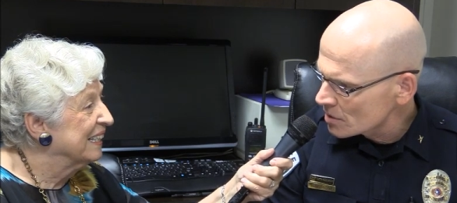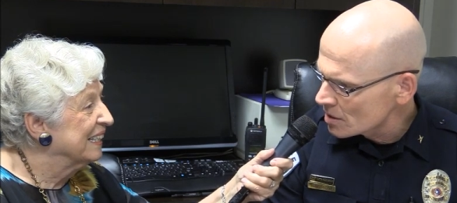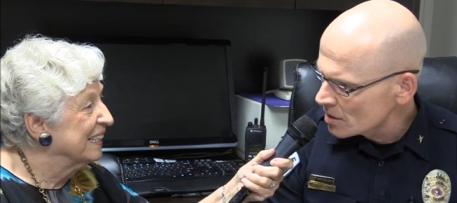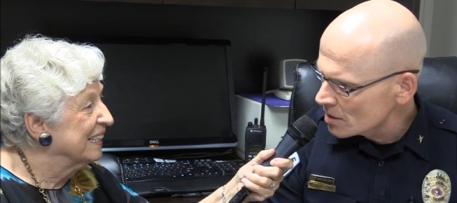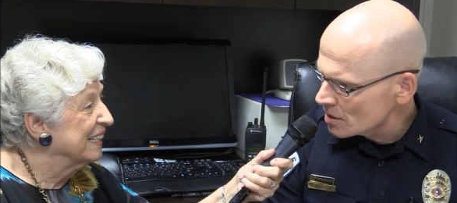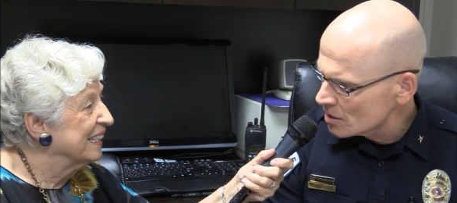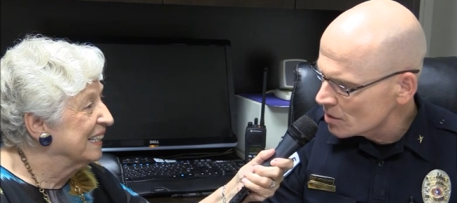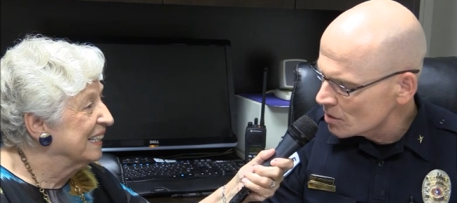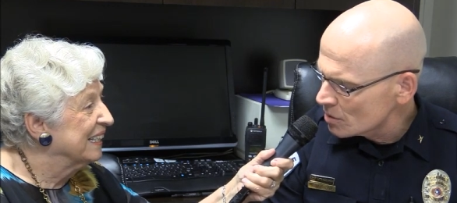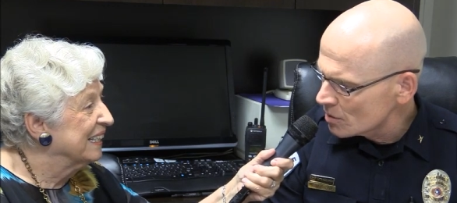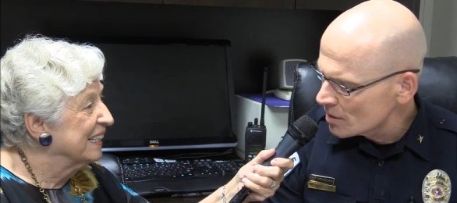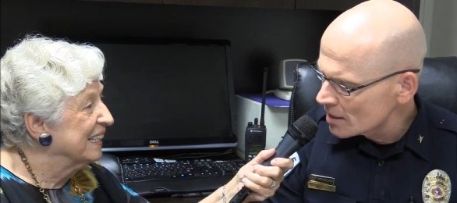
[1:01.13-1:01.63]

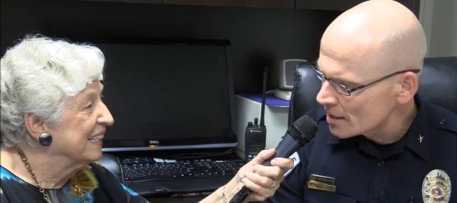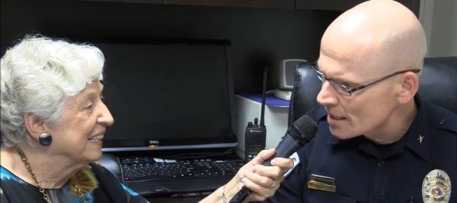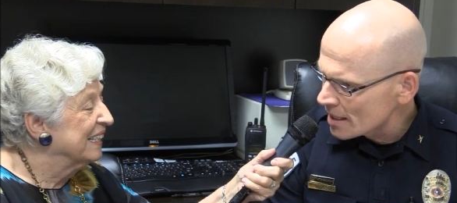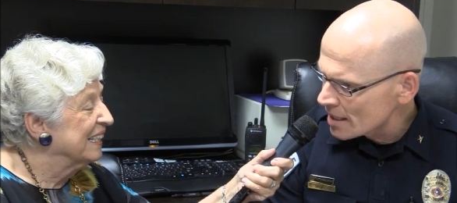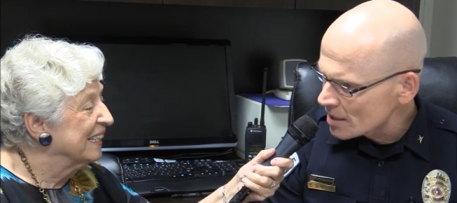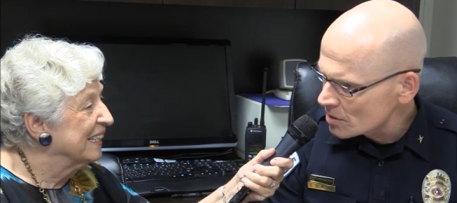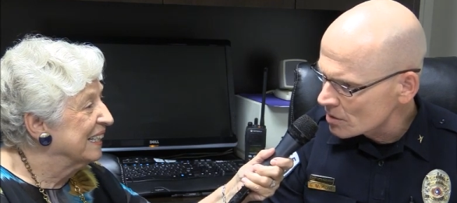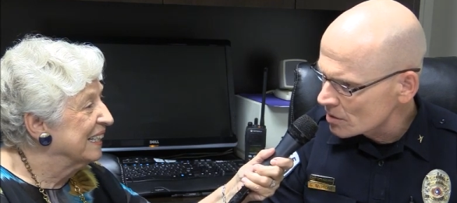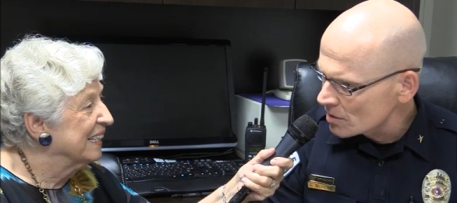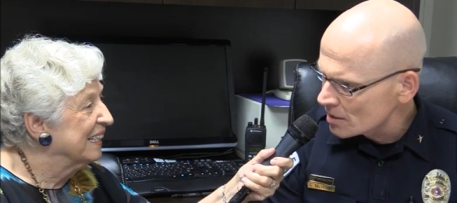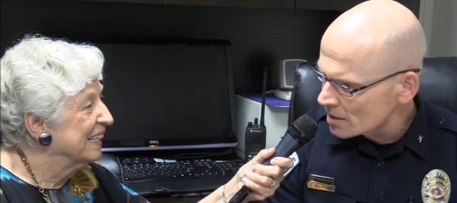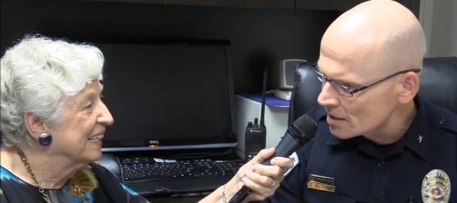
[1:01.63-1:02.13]
Speaker 1: ago, and
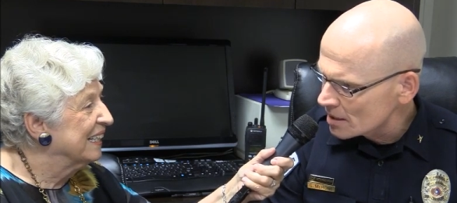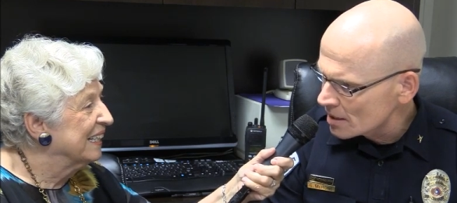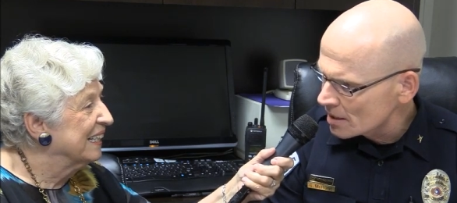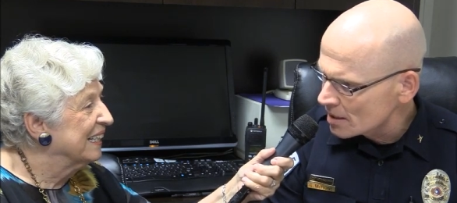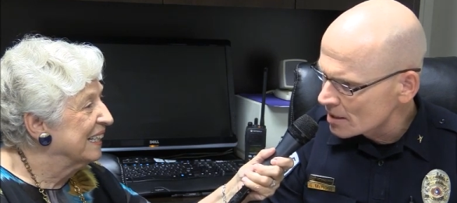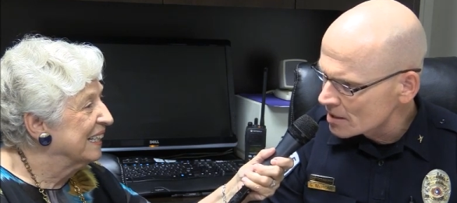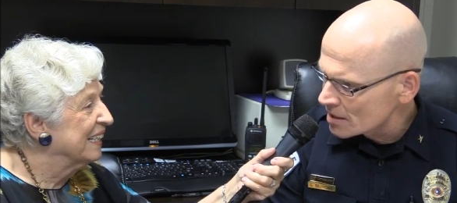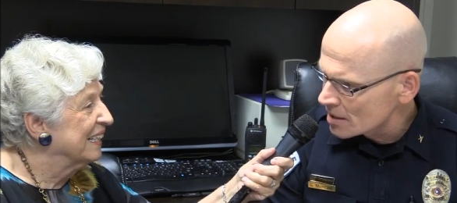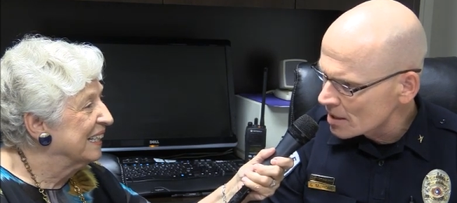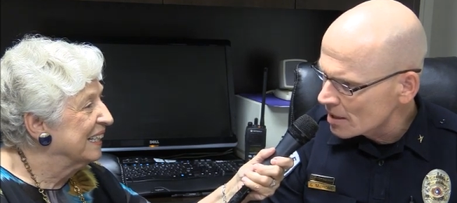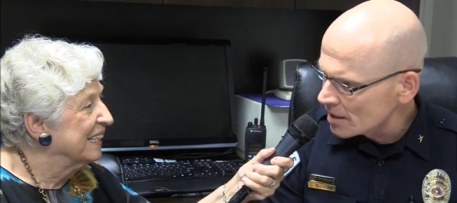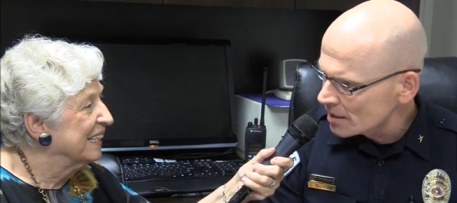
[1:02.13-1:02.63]
actually uh,
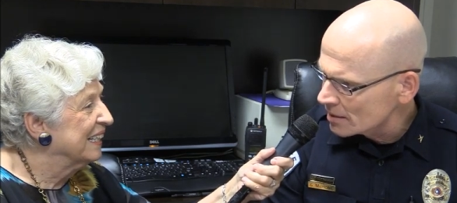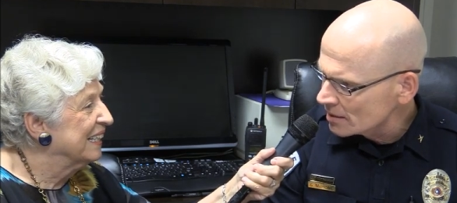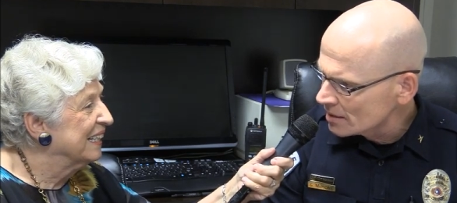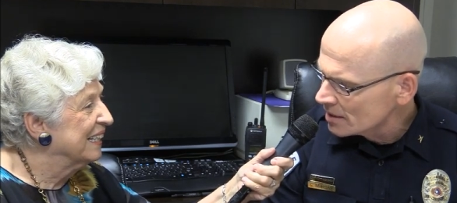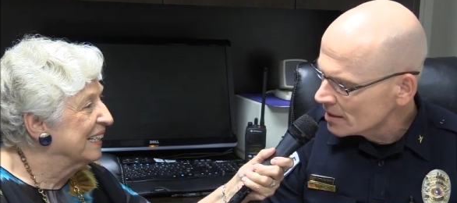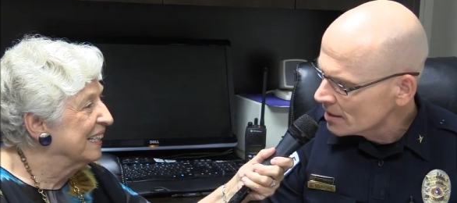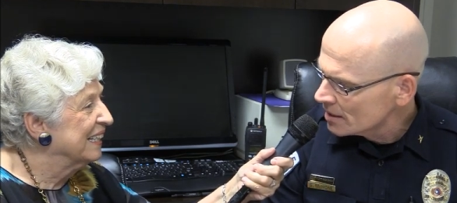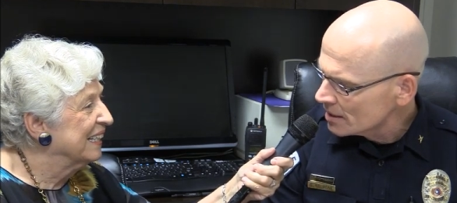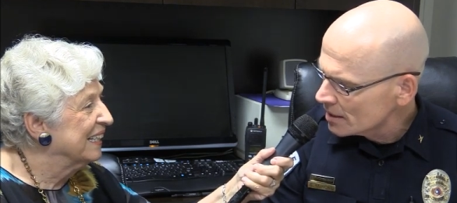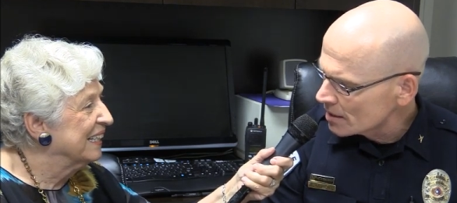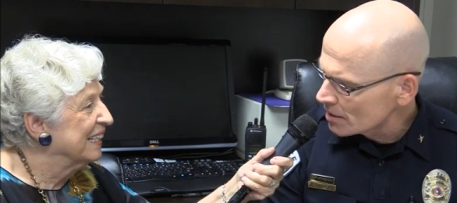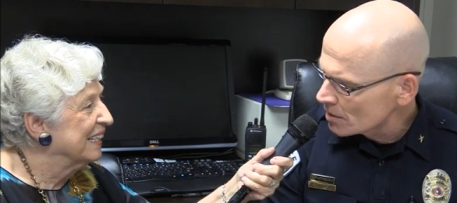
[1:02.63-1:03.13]
taught
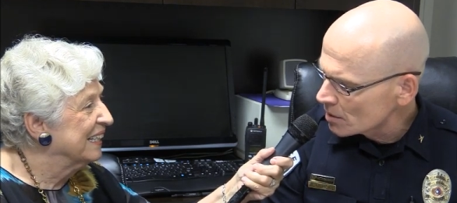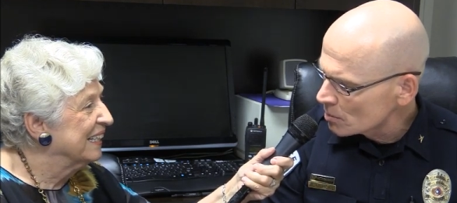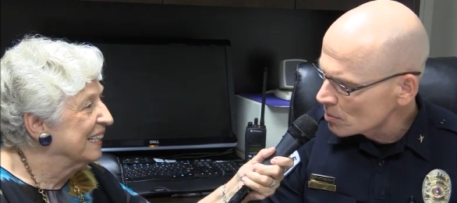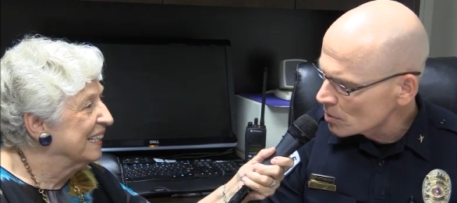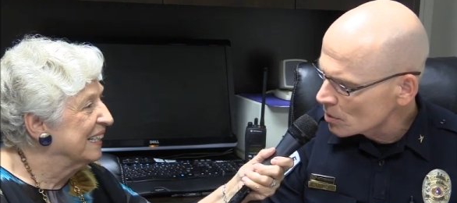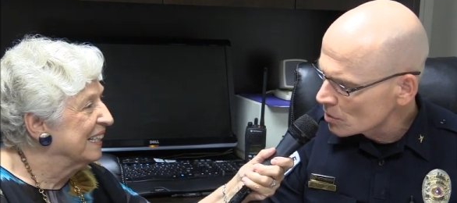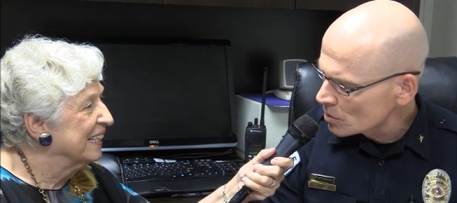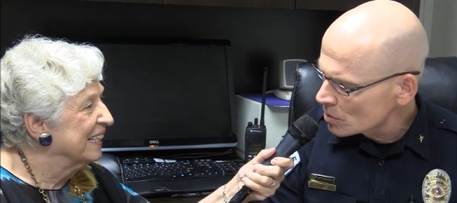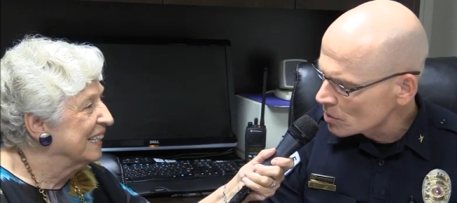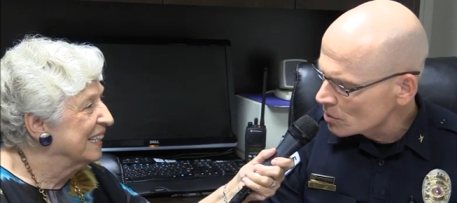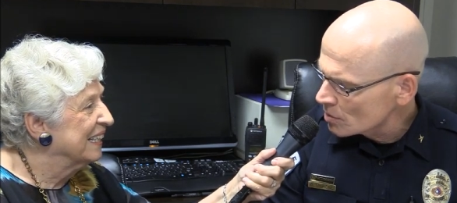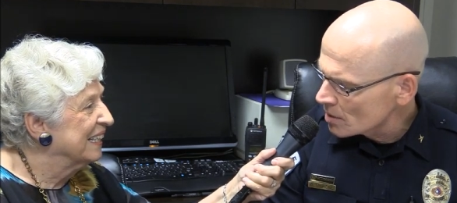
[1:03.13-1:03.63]
here in the
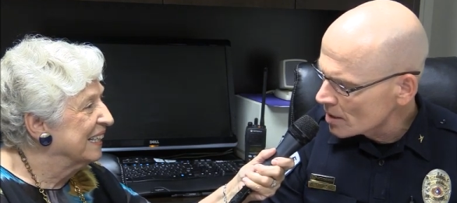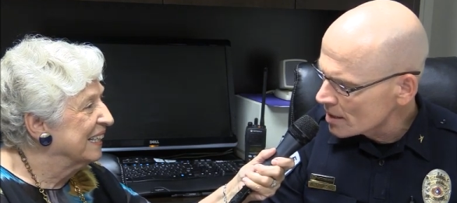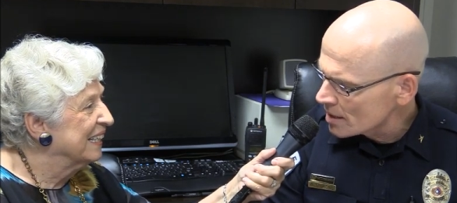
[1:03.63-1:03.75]
Muleshoe